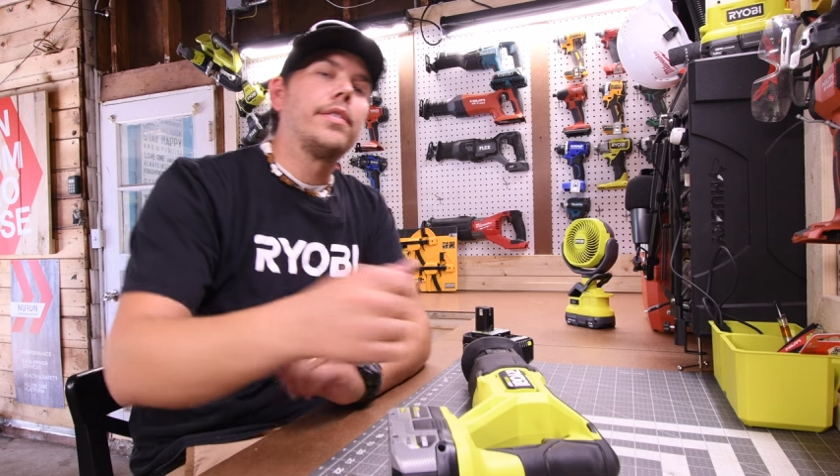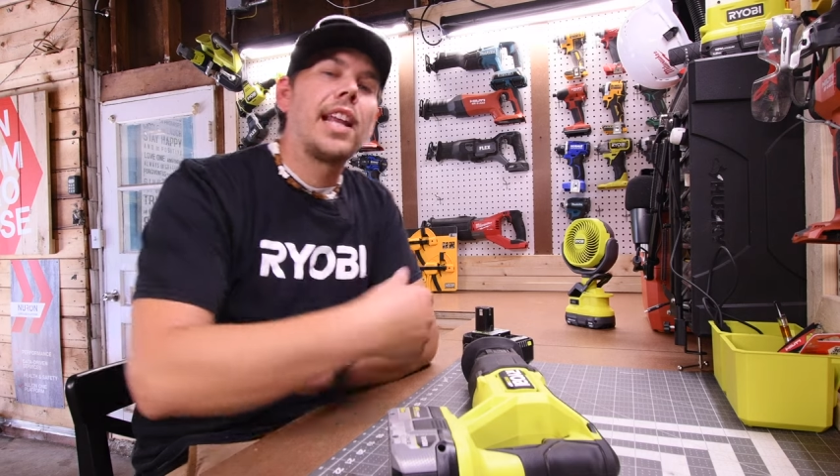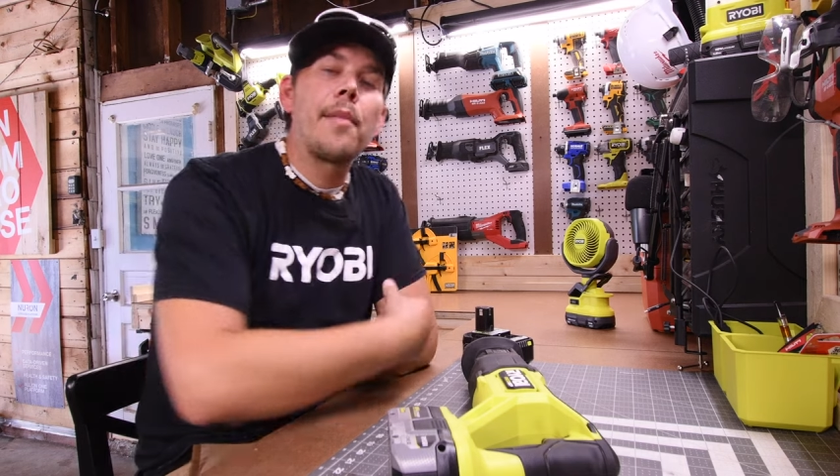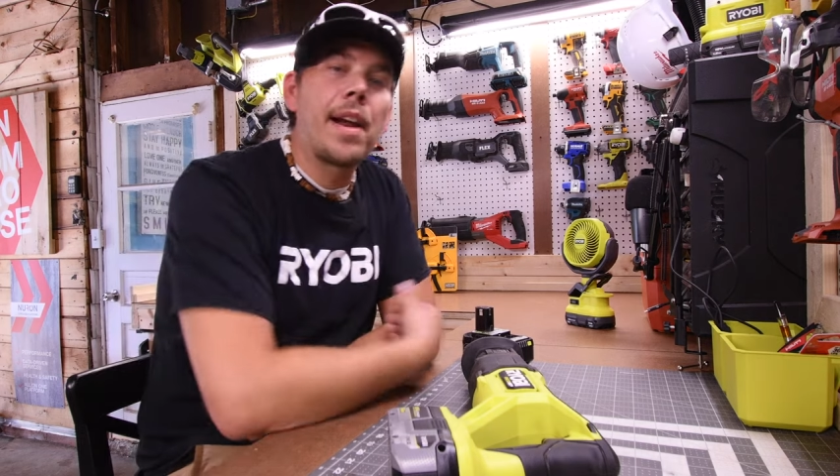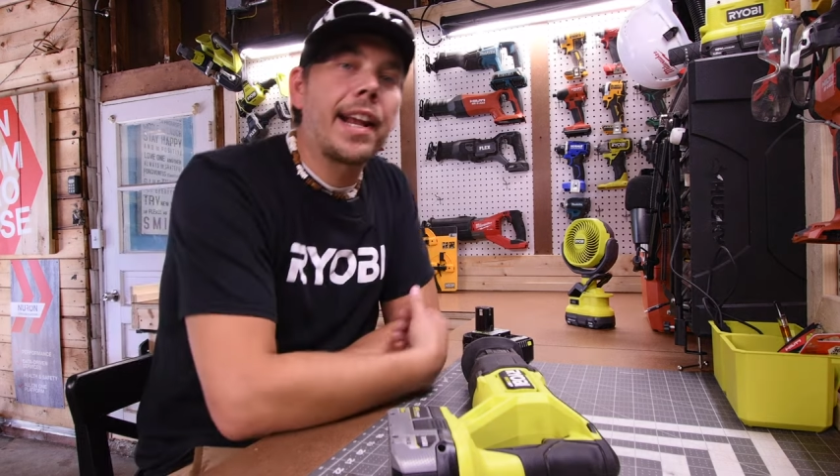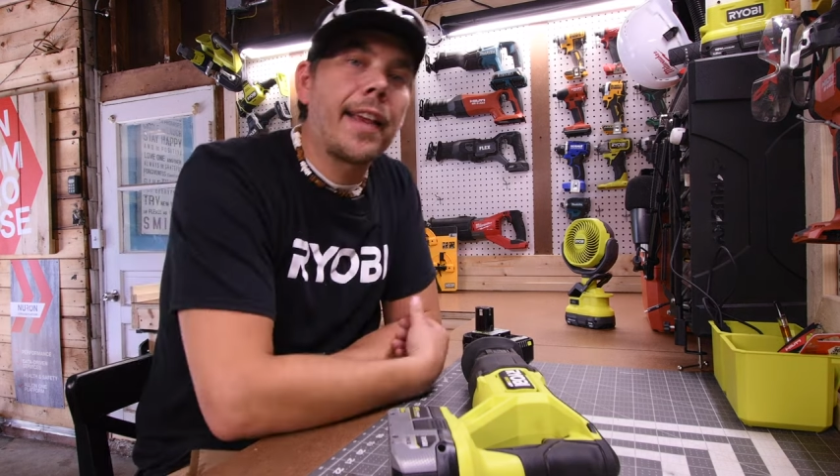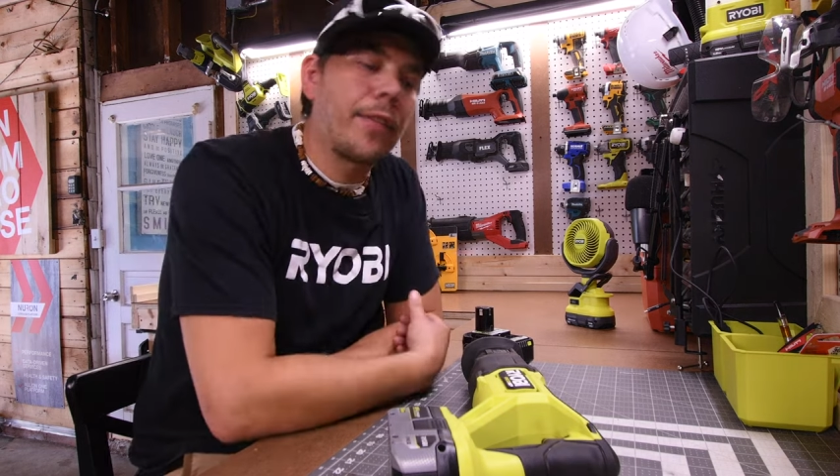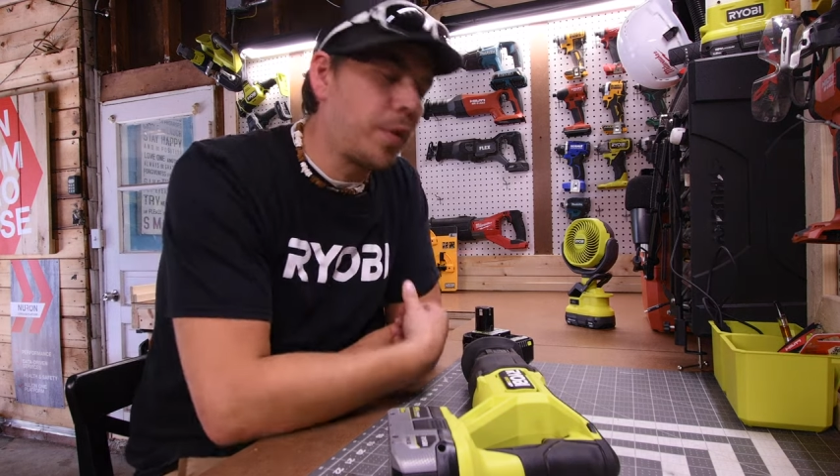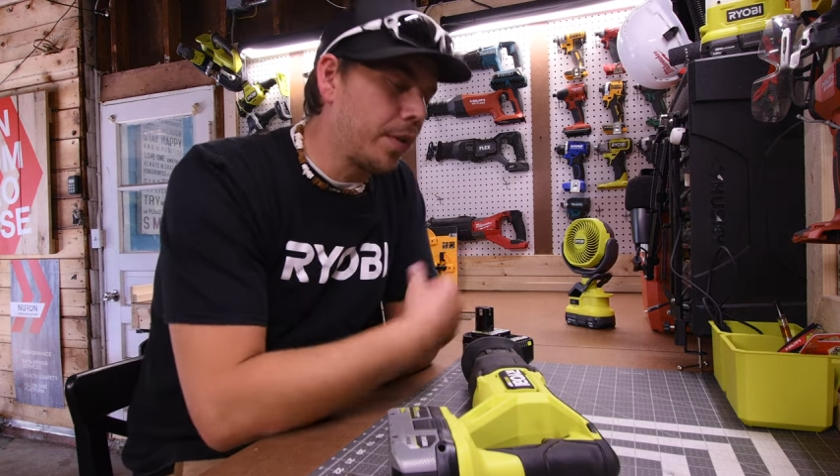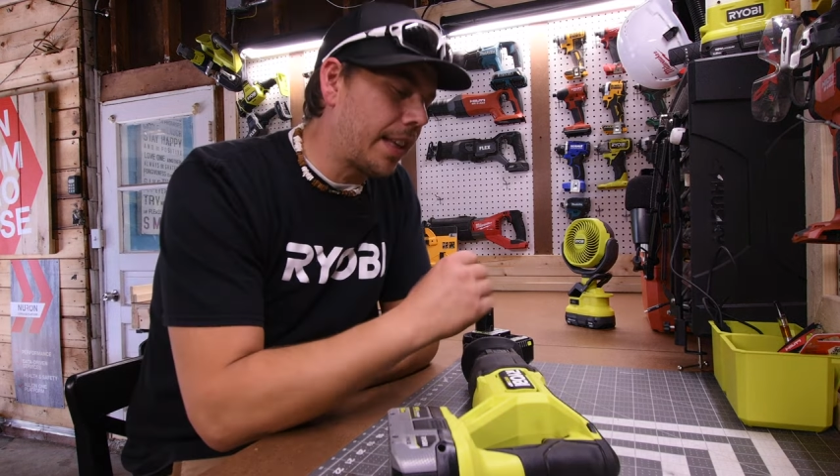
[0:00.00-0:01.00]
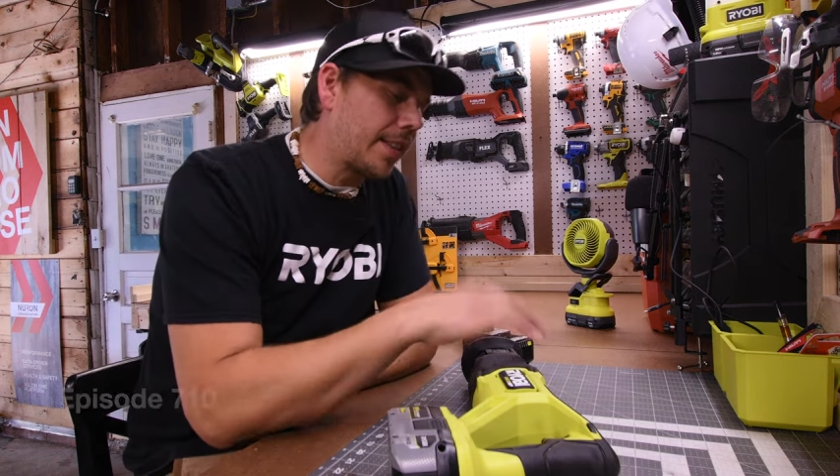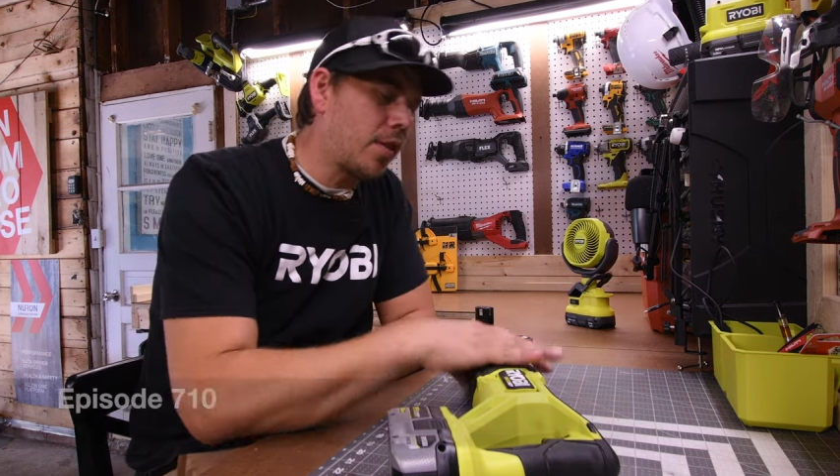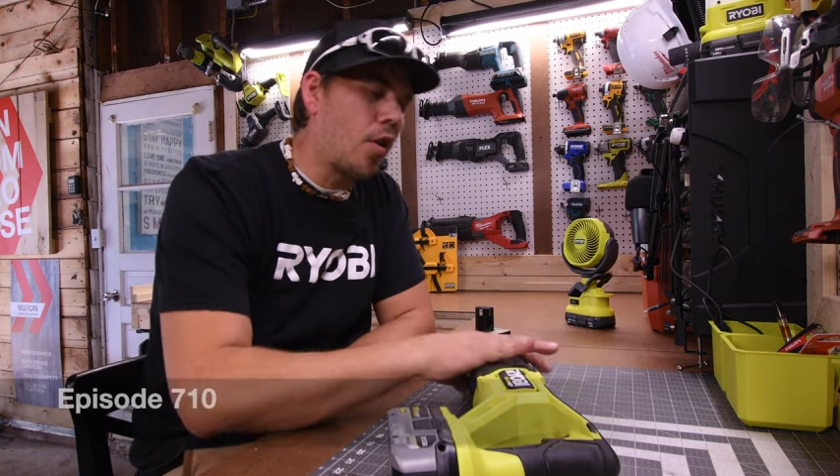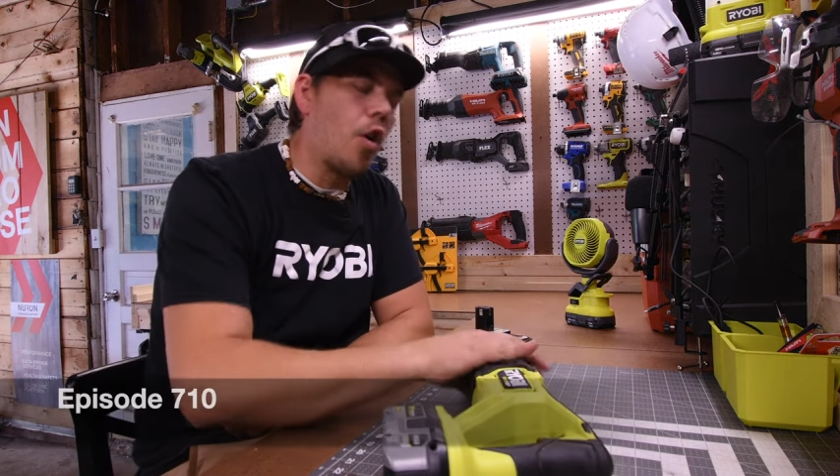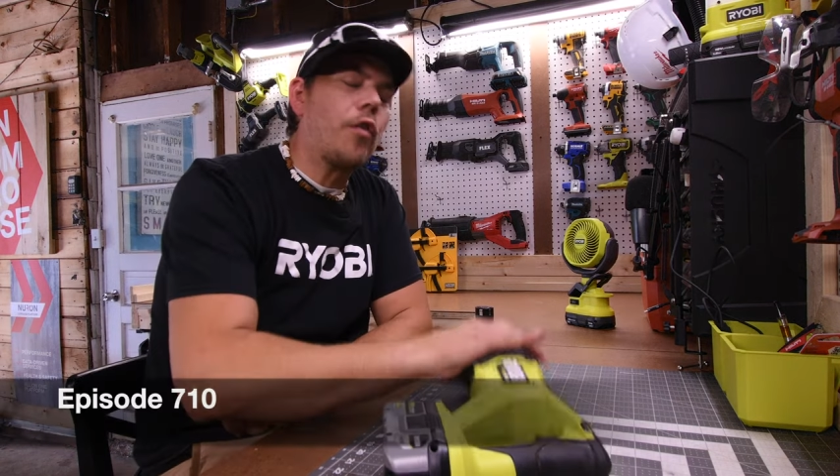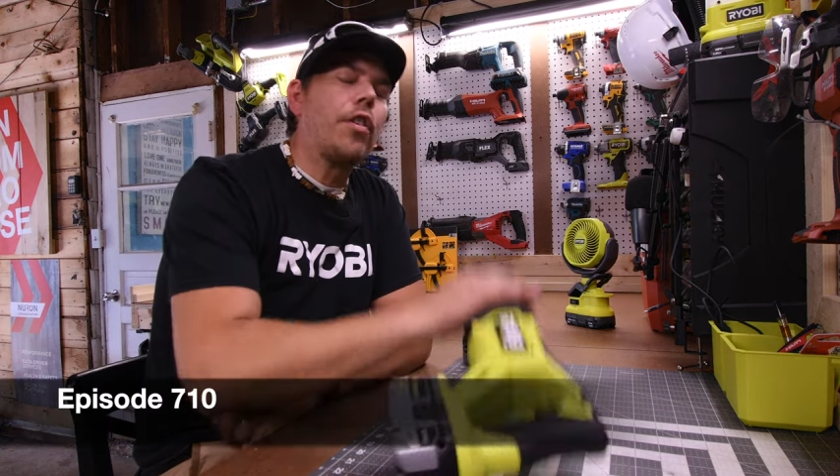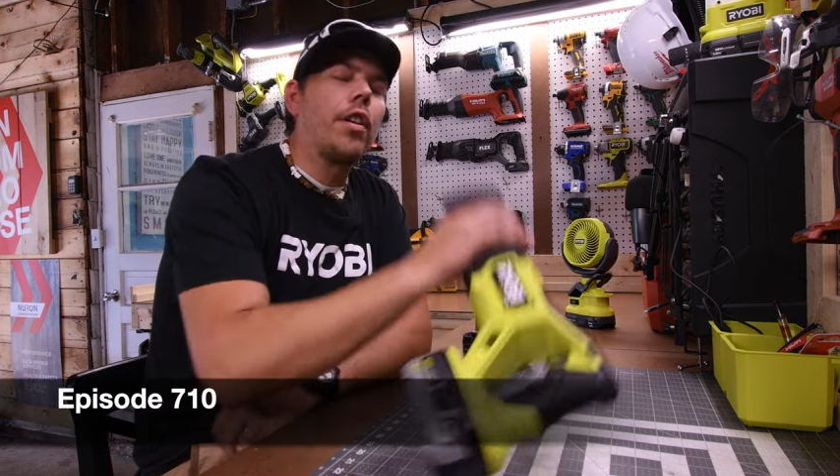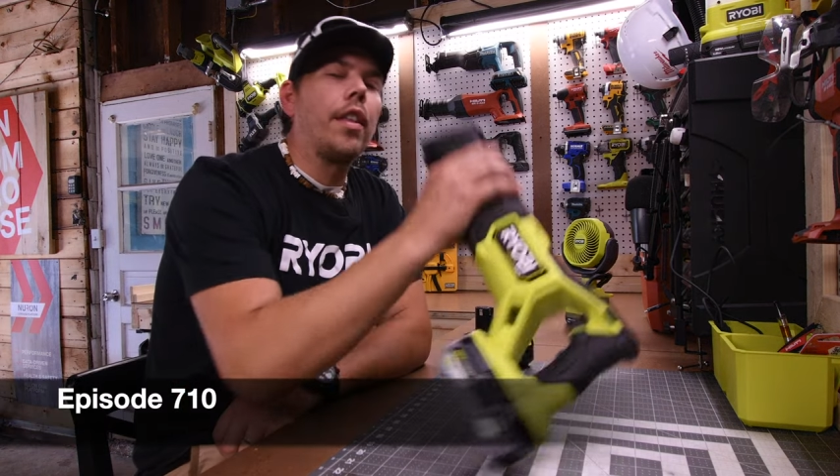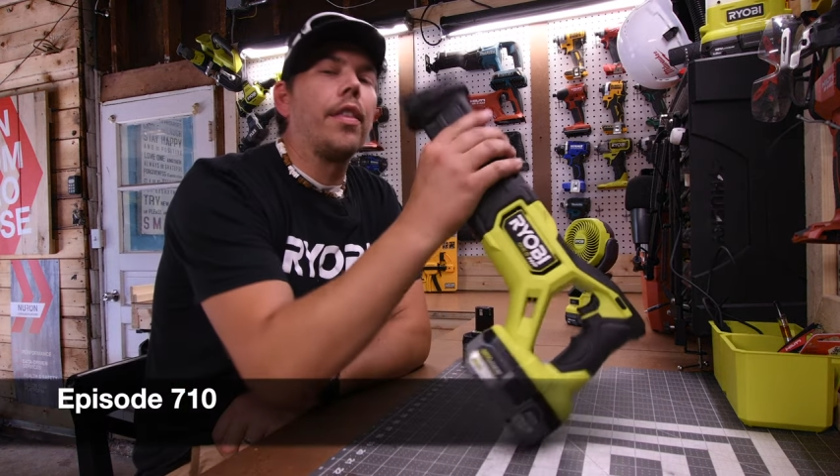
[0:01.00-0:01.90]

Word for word: Today, Man Cave Tools, let's go over